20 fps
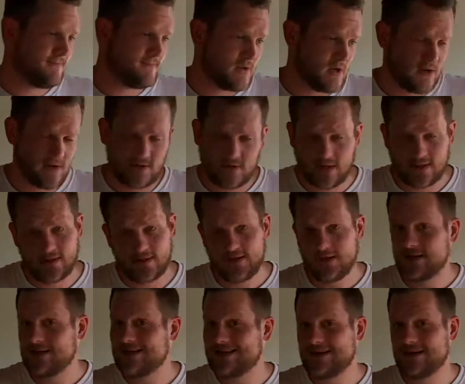Contractor
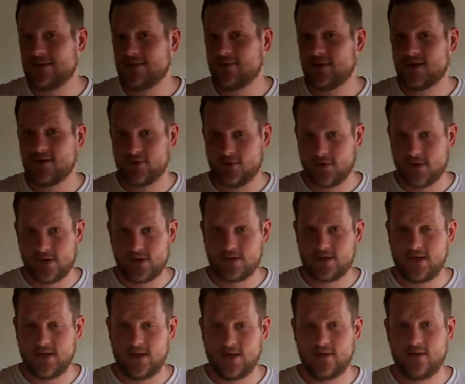didn't get my
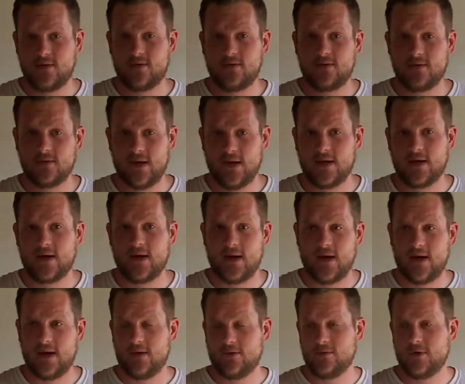doors in like
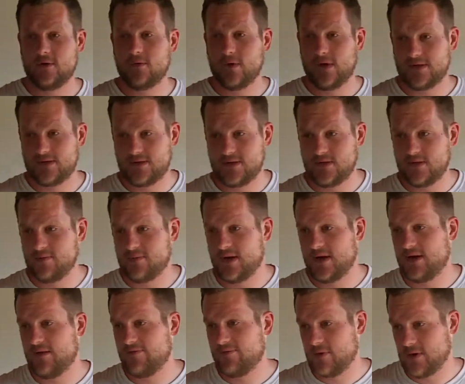I had requested
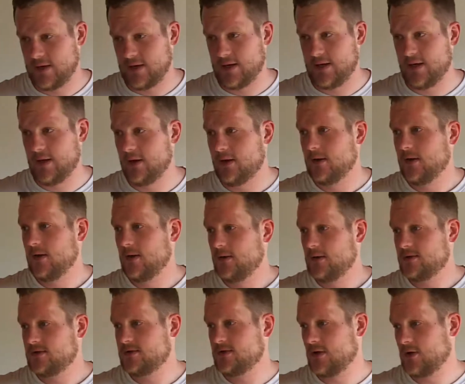by Friday,
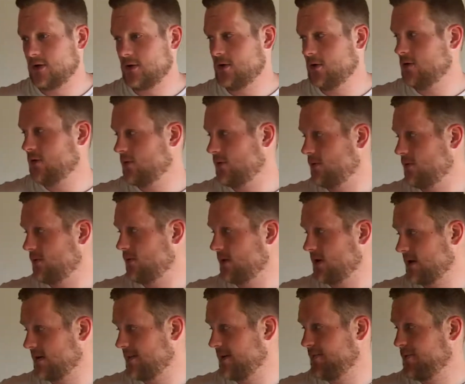so
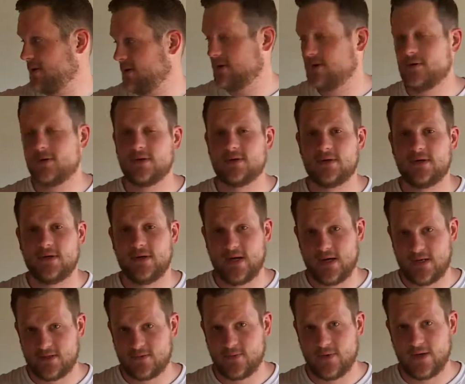we're going to be putting doors in
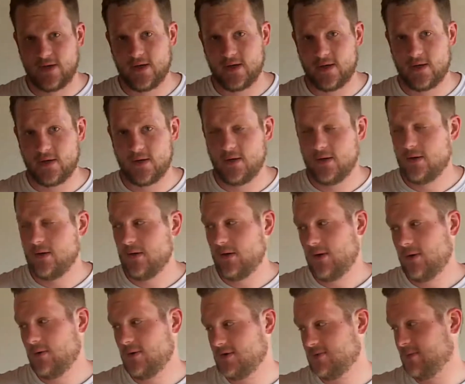next weekend,
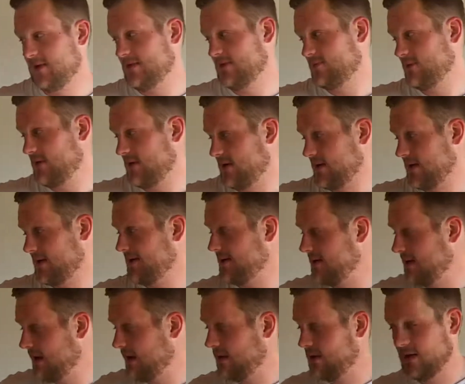which means we didn't get
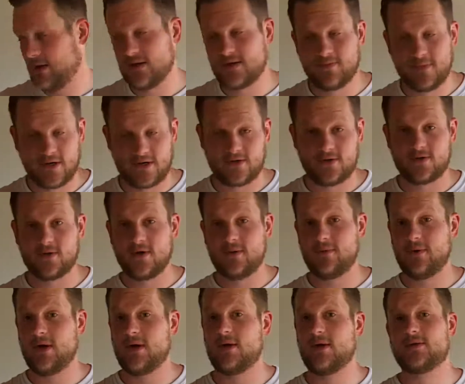nearly as much
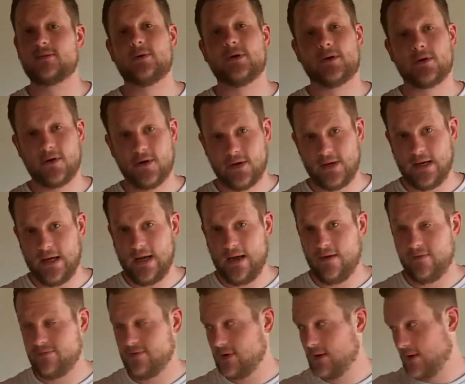trim done as we could
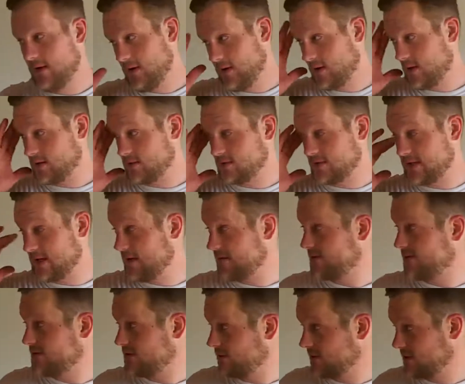have, because without
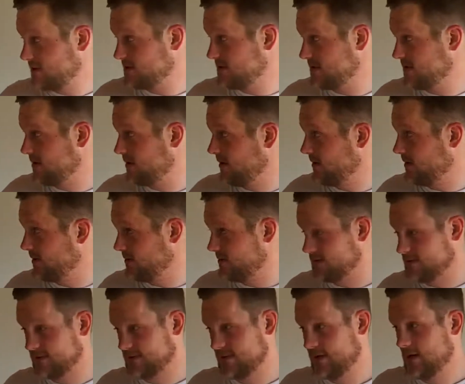the doors in the
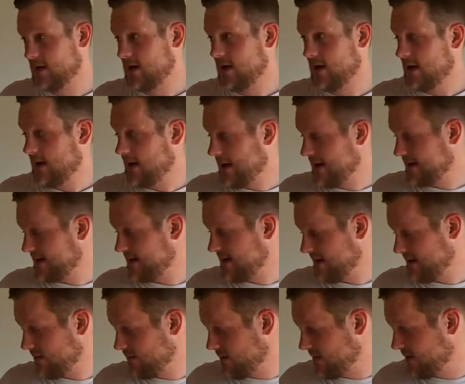holes, I
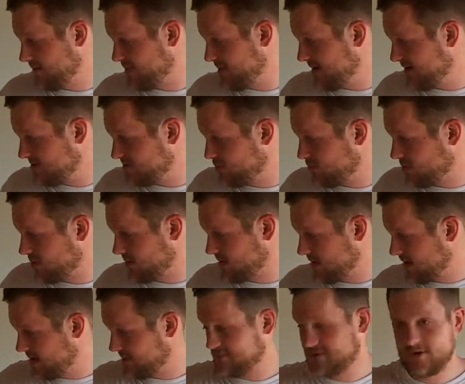can't run
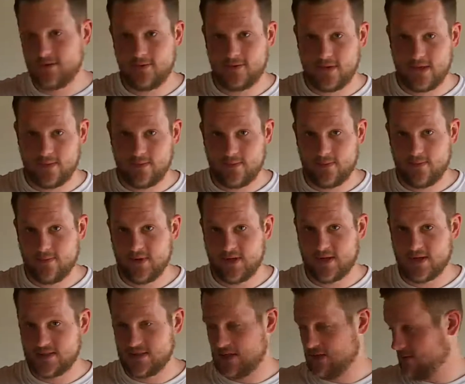baseboard up to them
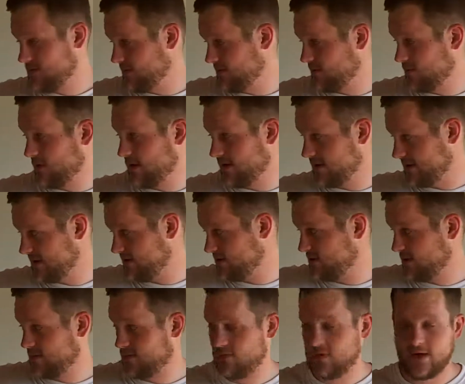because I don't know where that
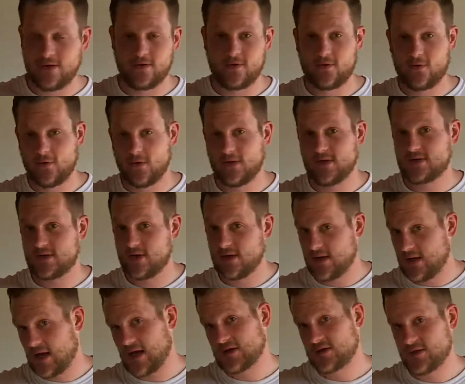trim around the door is going
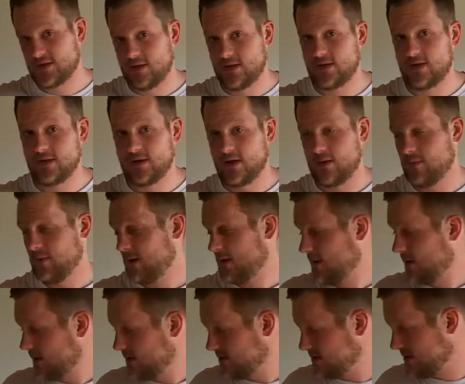to actually end up.
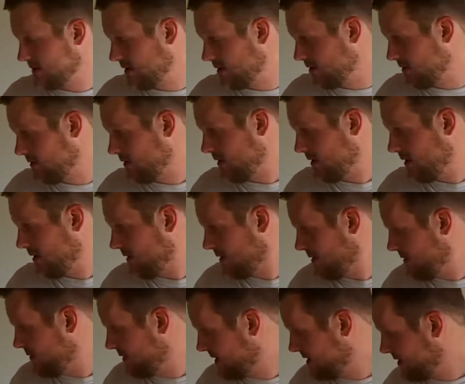So
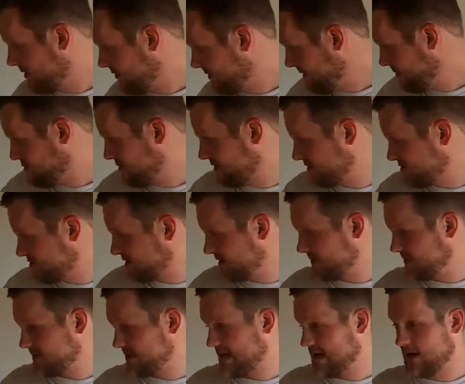we can only put
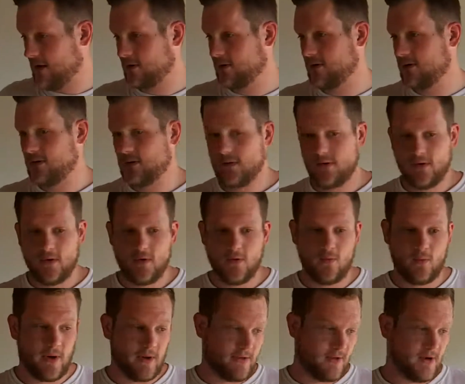trim down
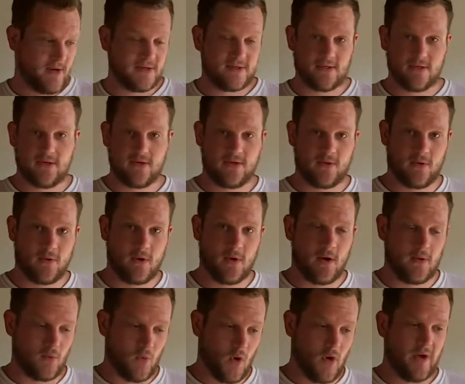where there isn't a door,
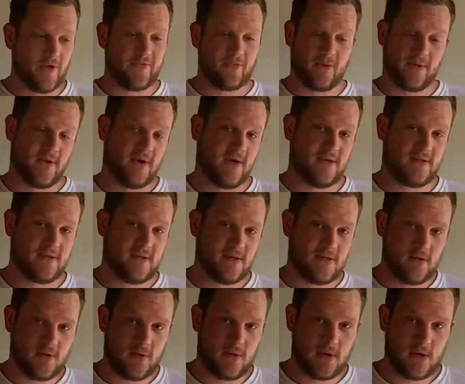on walls where there isn't a
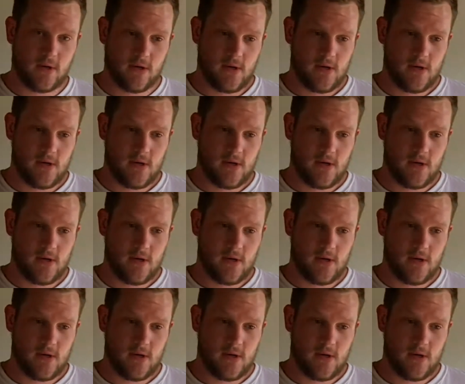door.